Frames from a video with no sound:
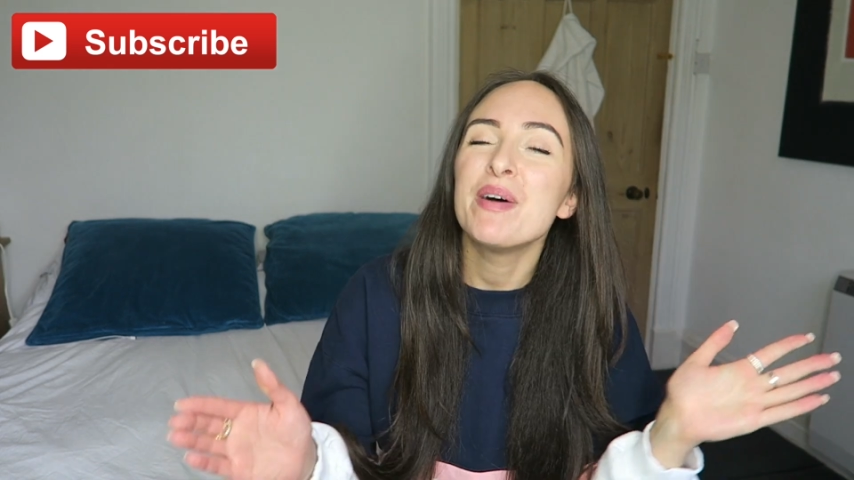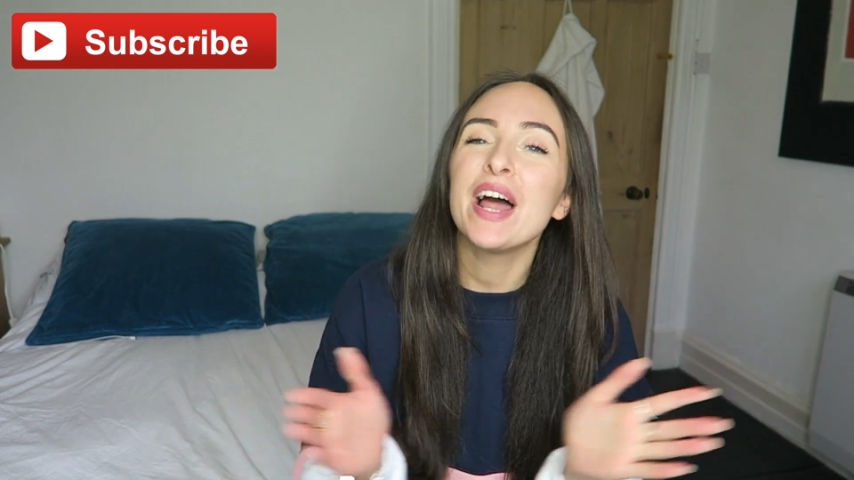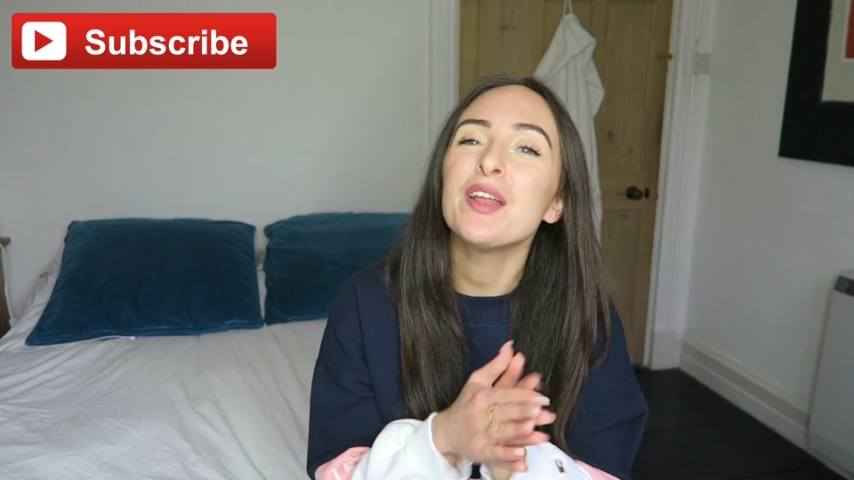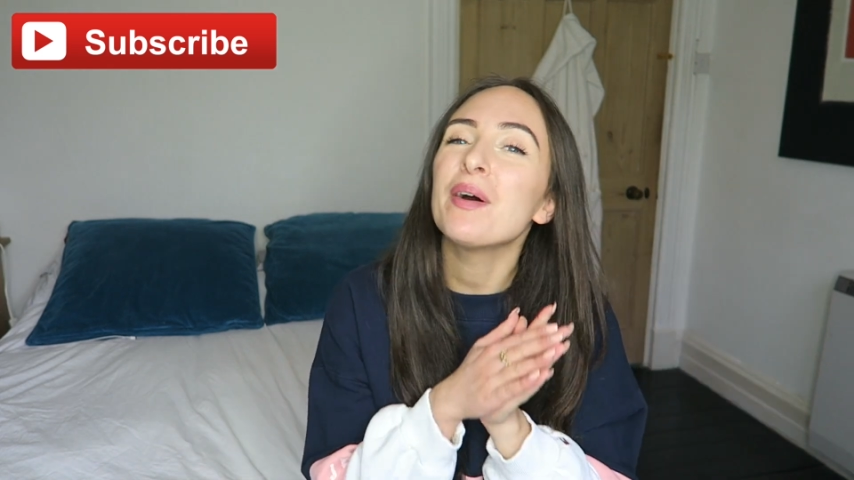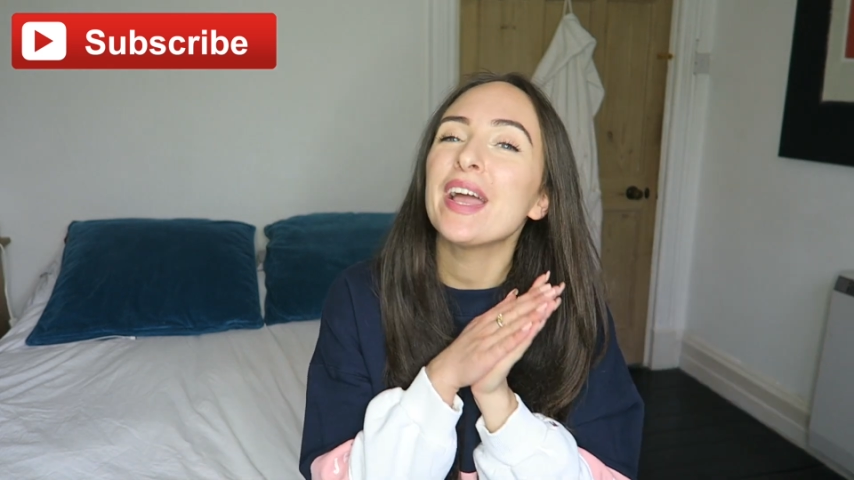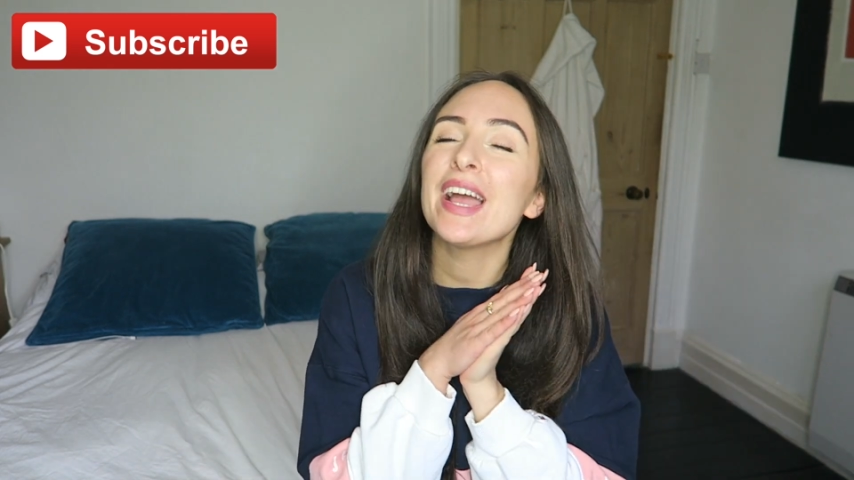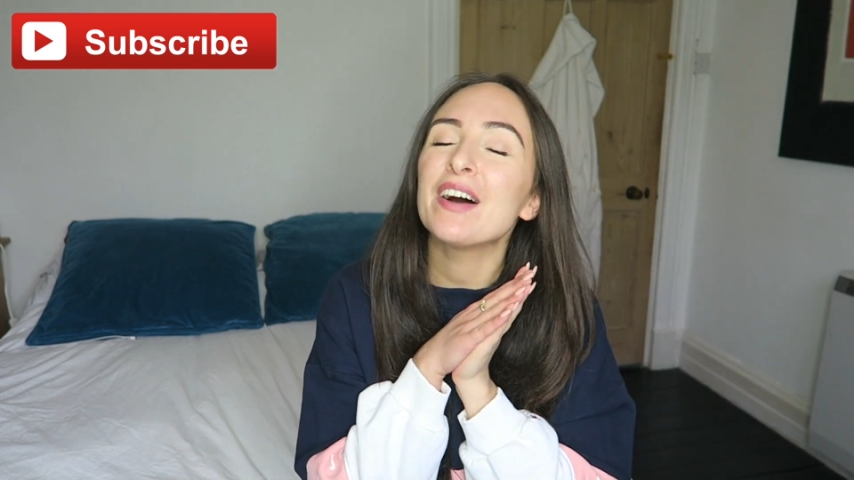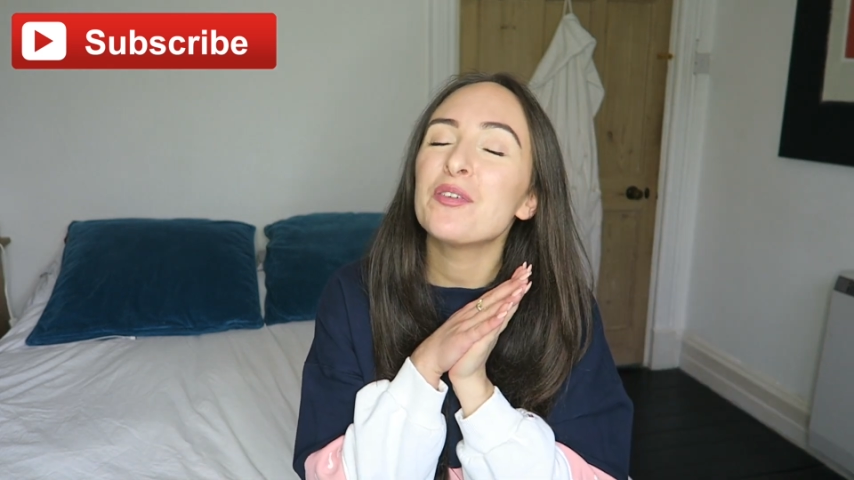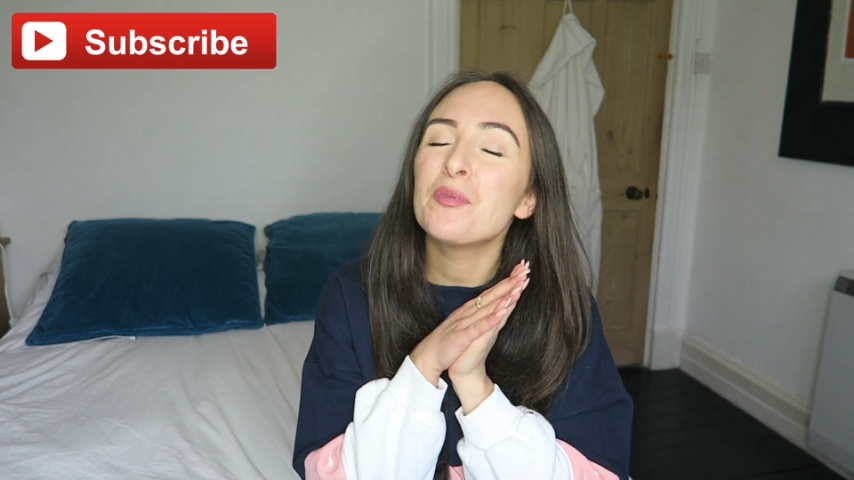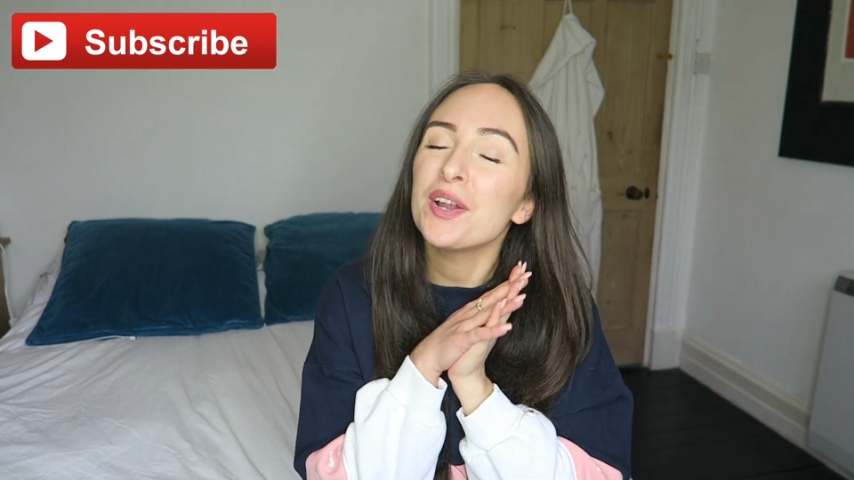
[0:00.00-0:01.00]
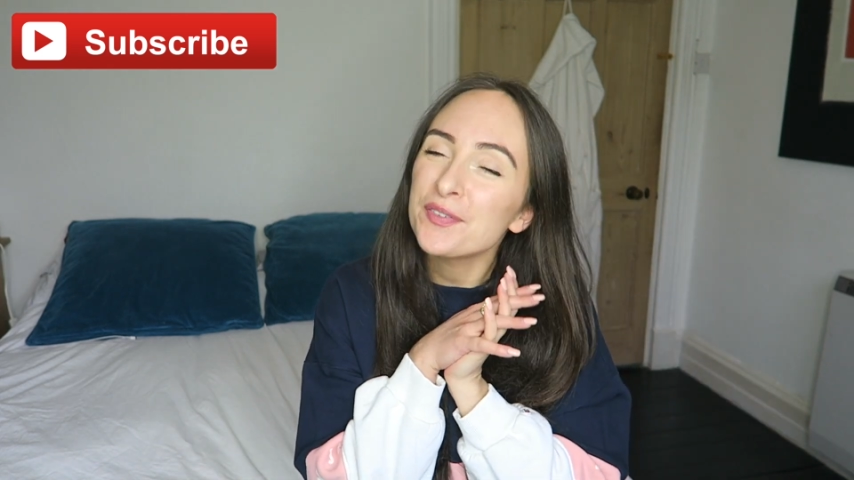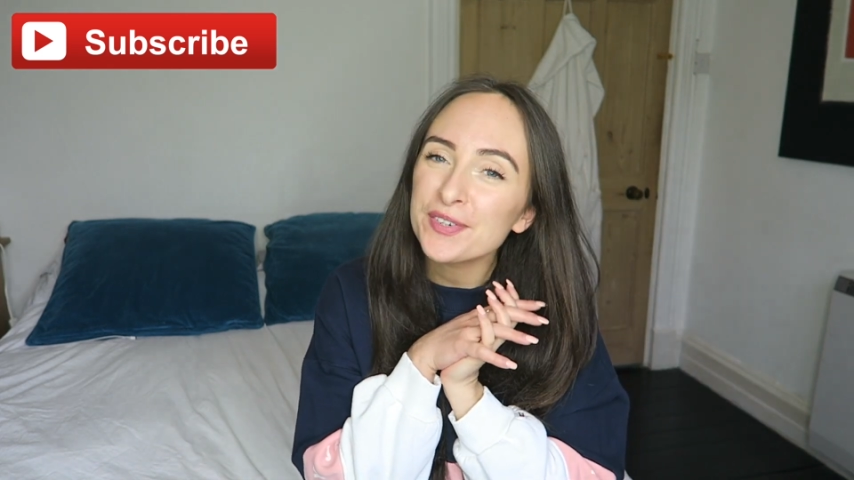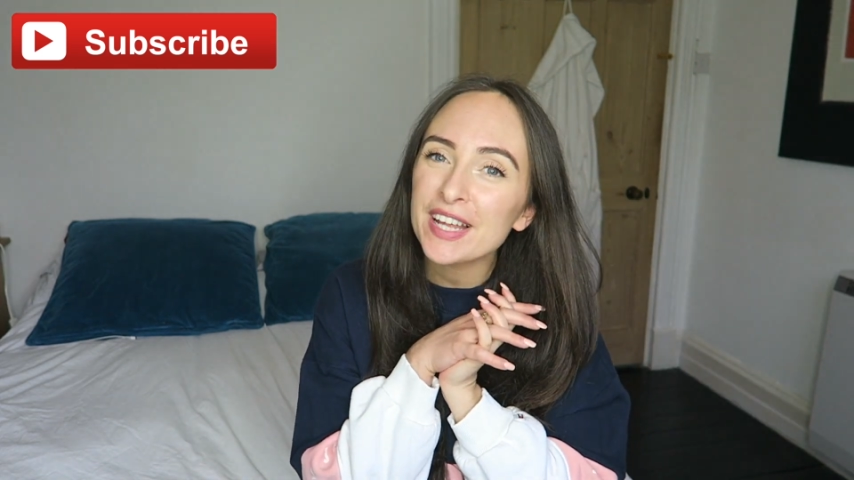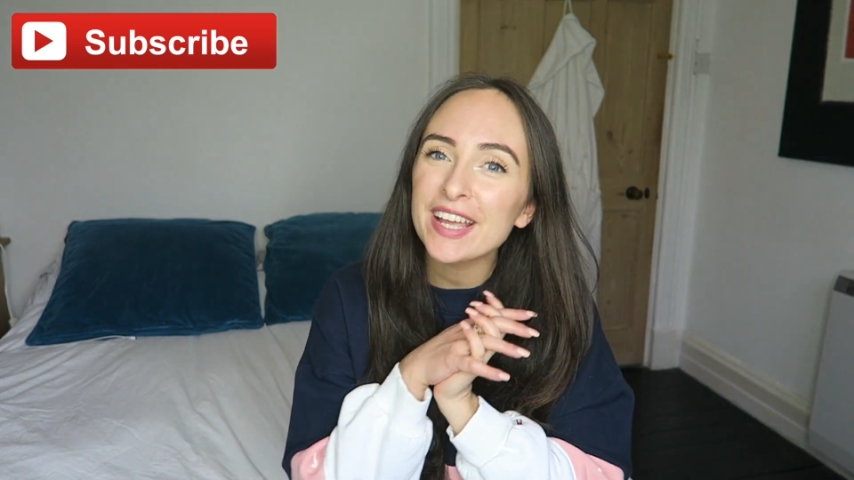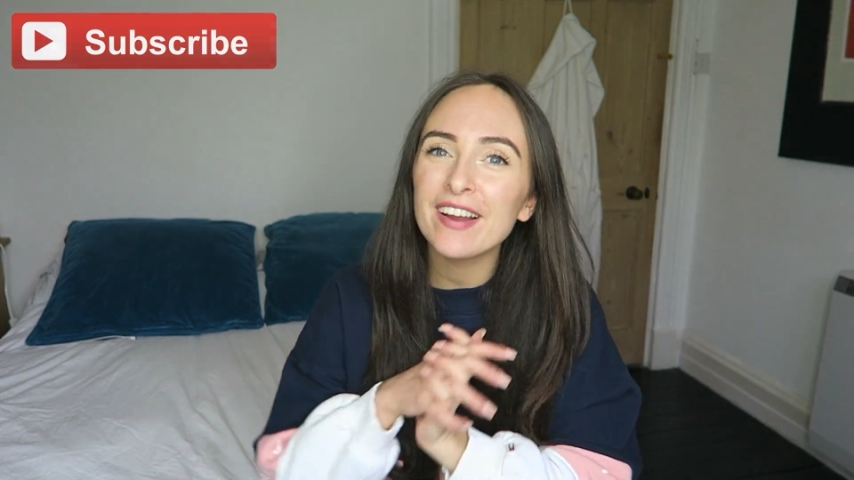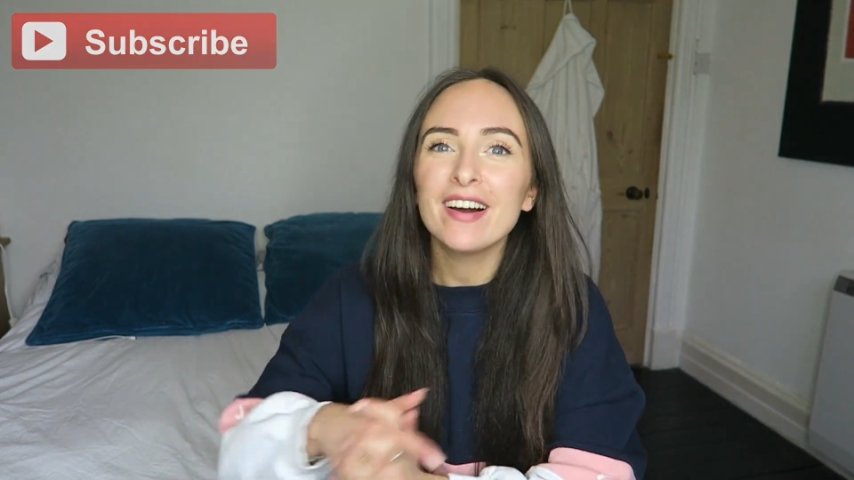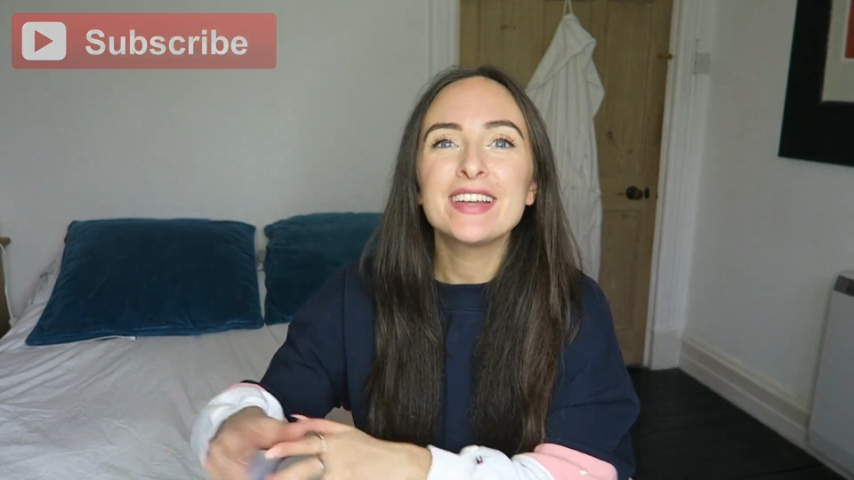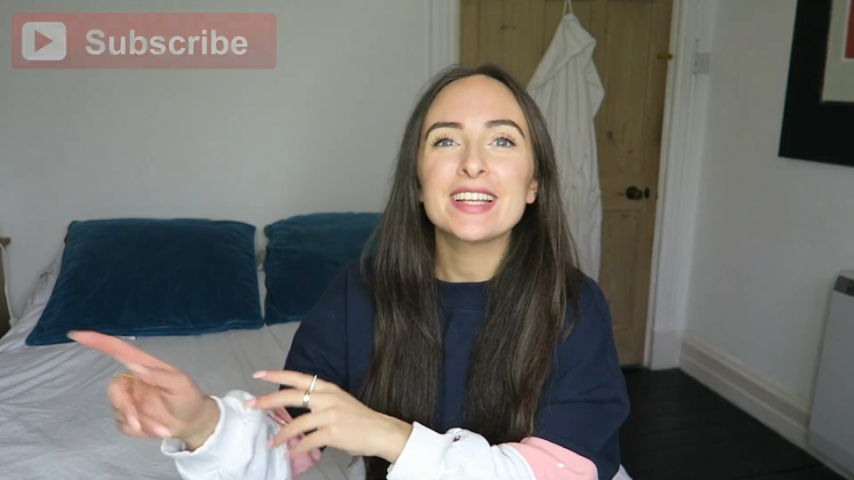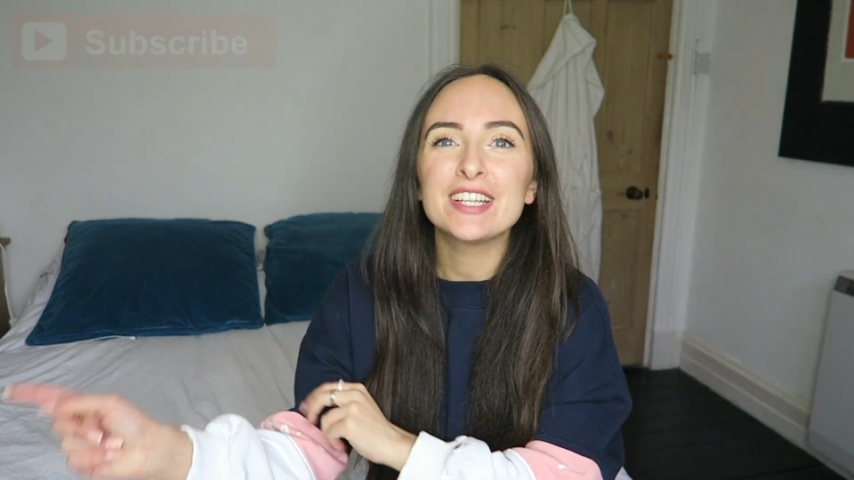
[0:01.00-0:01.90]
But anyway, have a wonderful day, guys,